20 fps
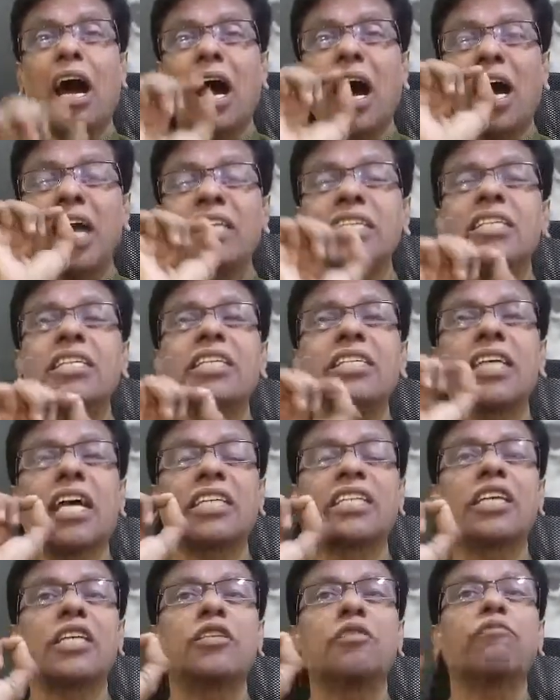
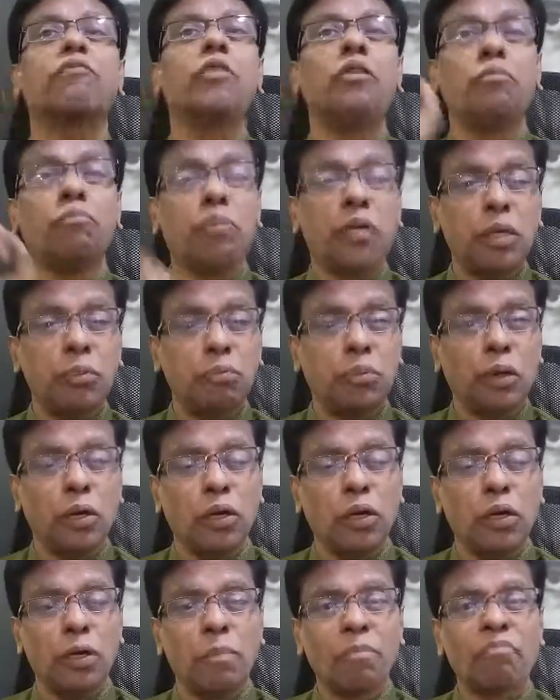unsuccessful
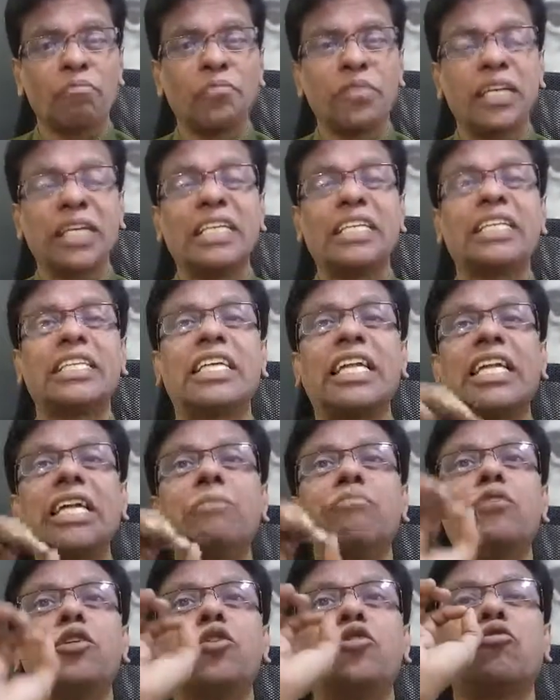people
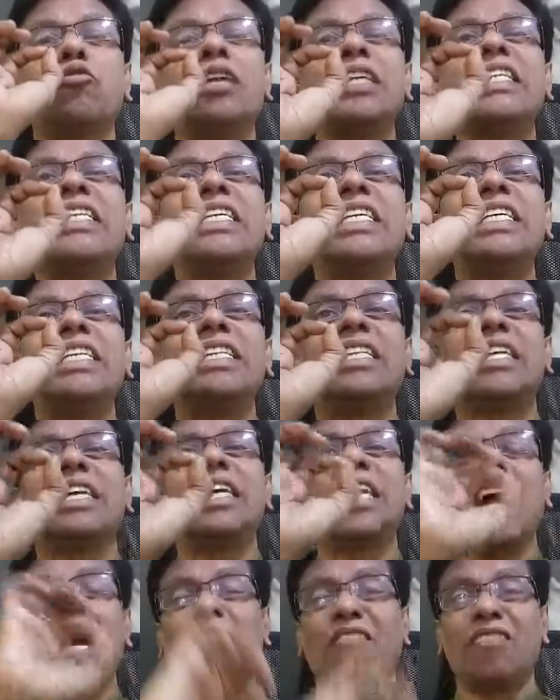sleep
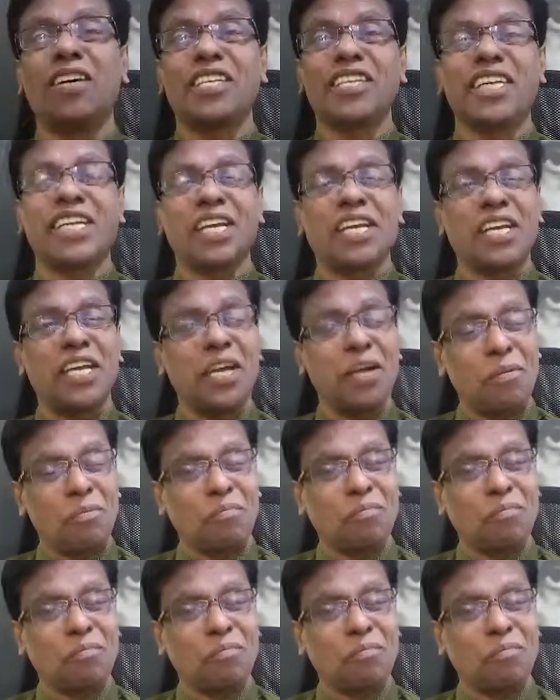23 hours a day.